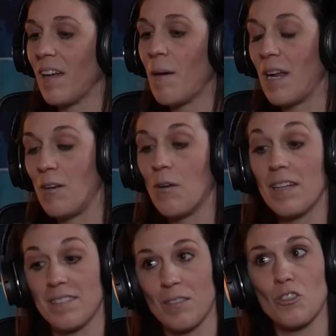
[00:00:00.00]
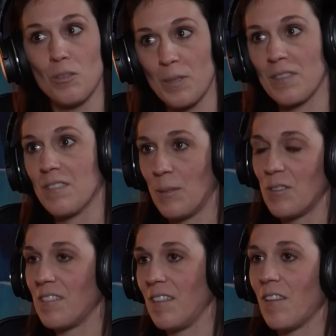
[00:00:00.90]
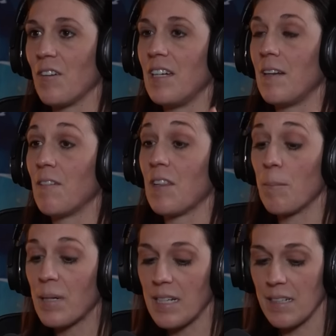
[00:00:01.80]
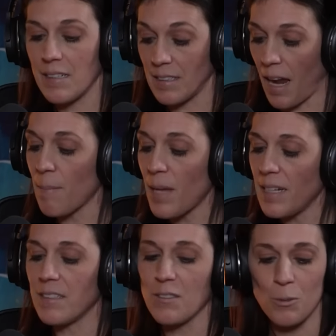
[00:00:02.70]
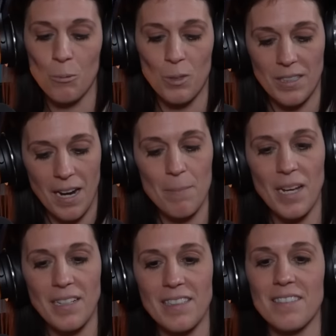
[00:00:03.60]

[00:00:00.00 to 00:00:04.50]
I mean, I know that sounds super conspiracy theory and everything, but the timeline is what the timeline